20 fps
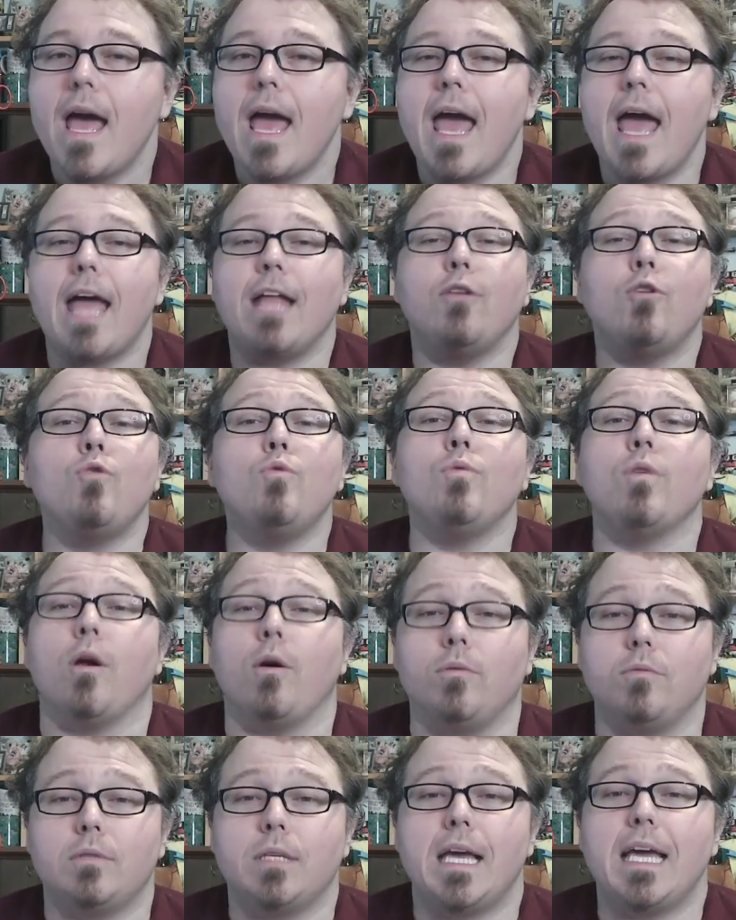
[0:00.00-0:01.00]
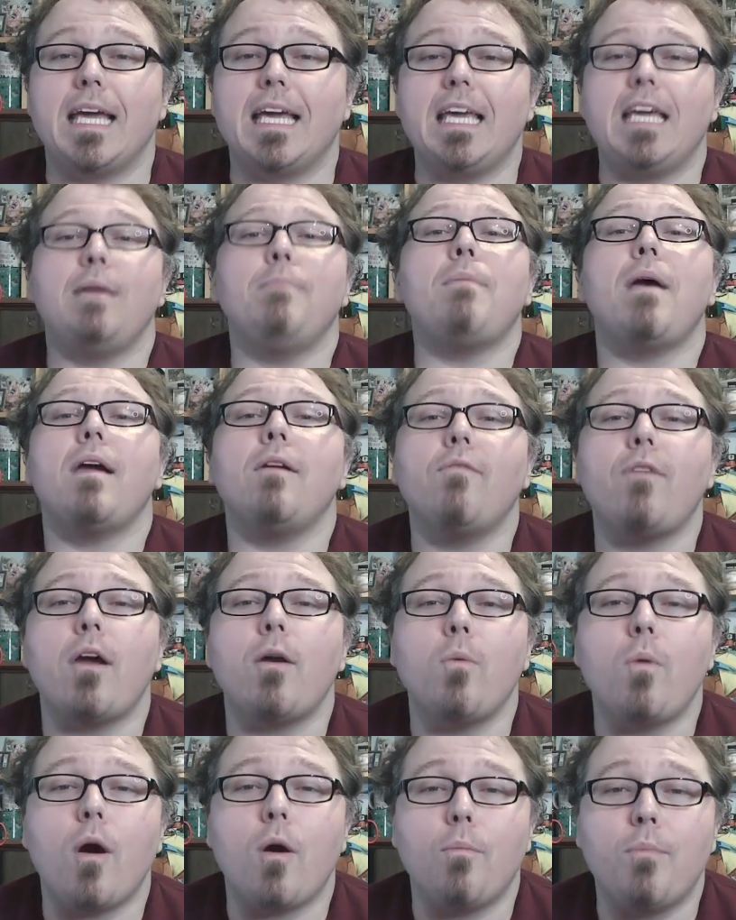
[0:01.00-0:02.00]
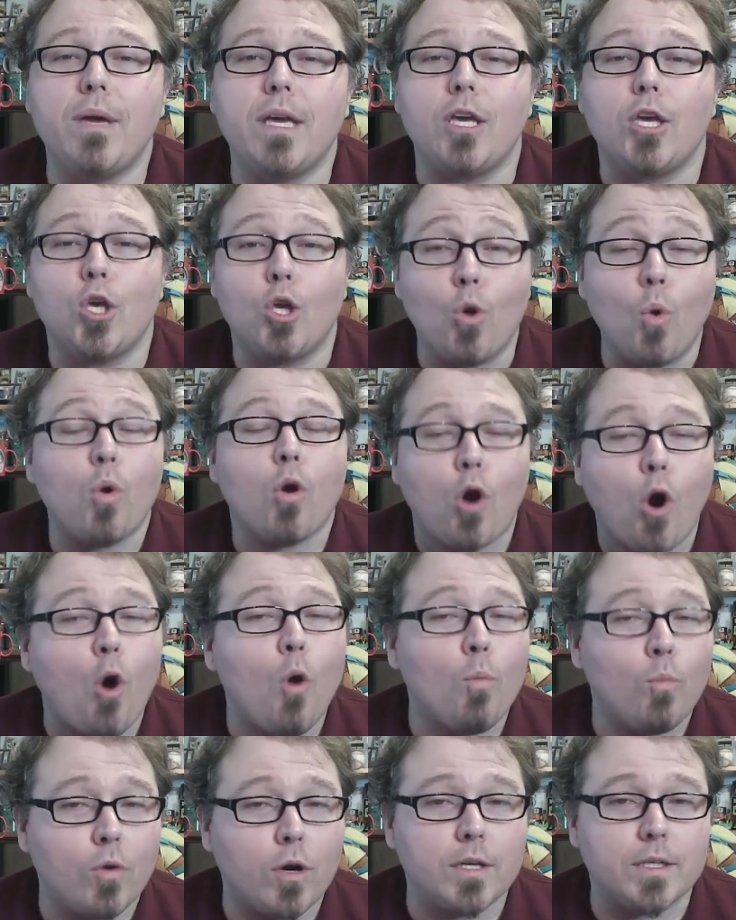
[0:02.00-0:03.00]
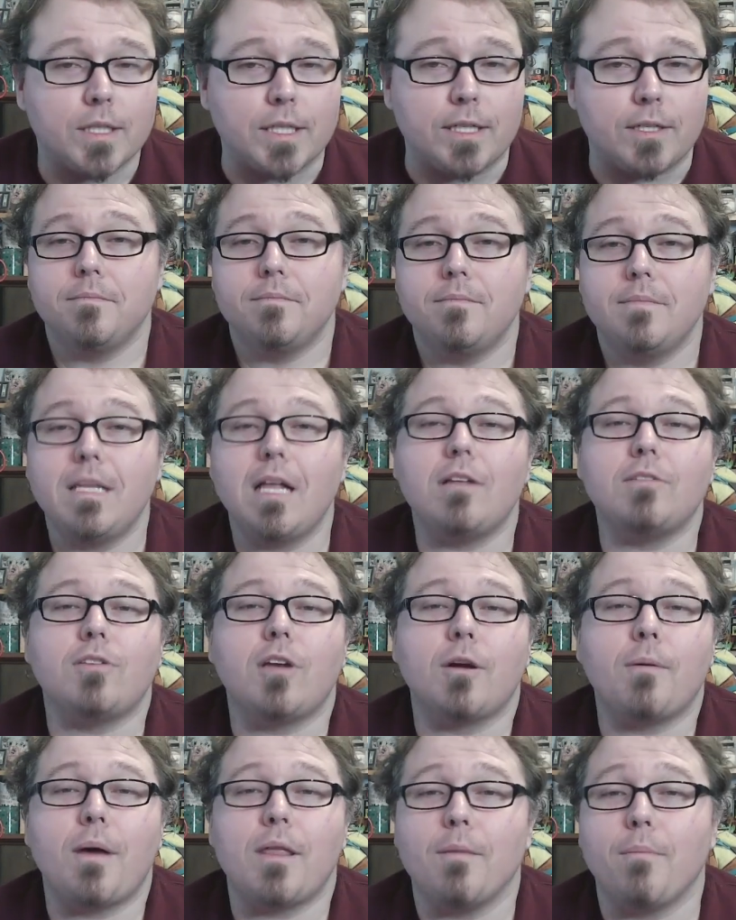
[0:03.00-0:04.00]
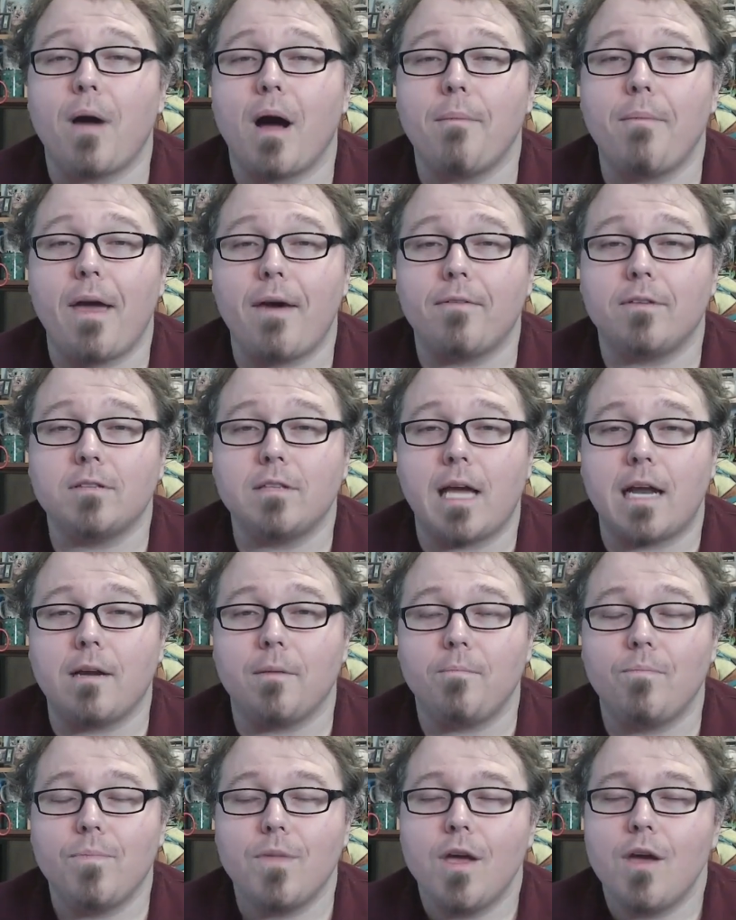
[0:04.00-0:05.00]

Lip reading: And who knows? He may very well be your home run leader. Now let's talk about the bottom half of the lineup.